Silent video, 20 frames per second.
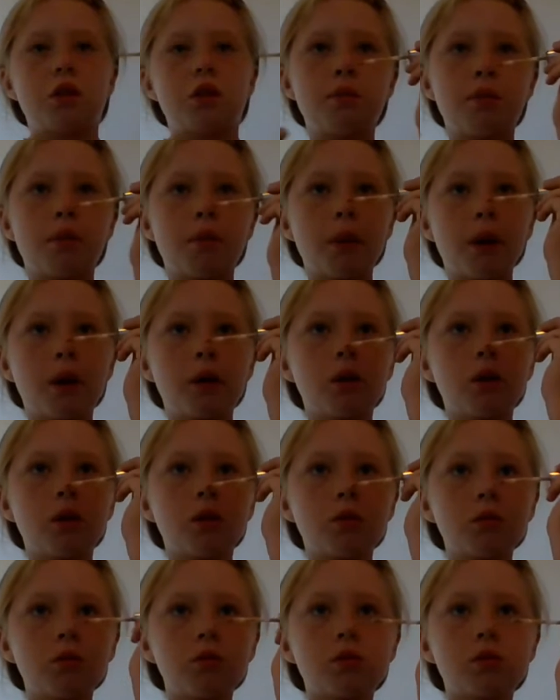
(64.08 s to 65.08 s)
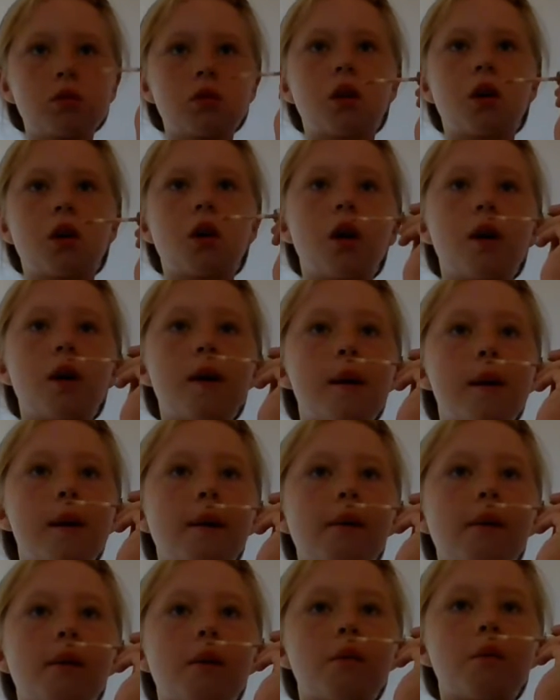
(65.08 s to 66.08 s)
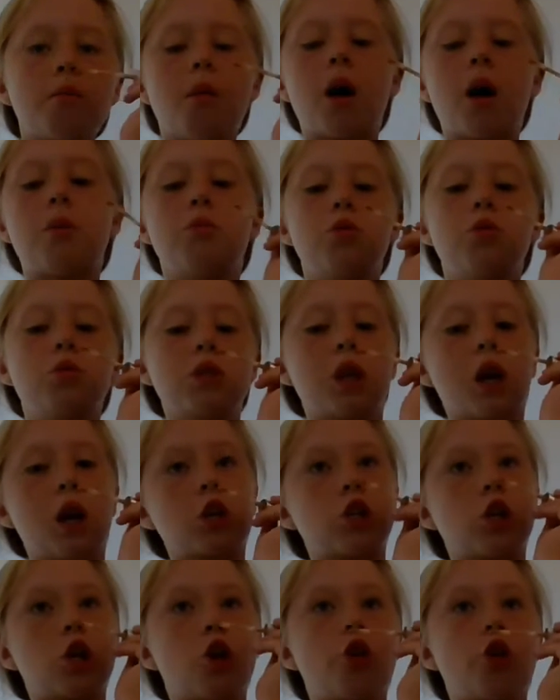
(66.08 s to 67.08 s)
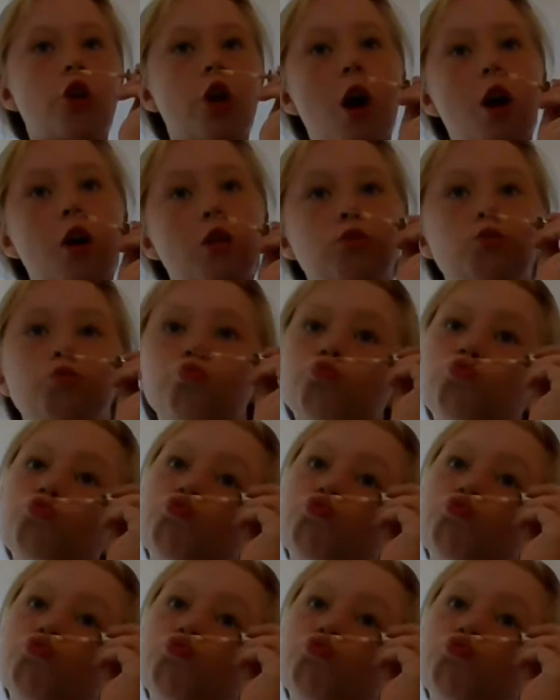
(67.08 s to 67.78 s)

the tip of my nose, my mustache area,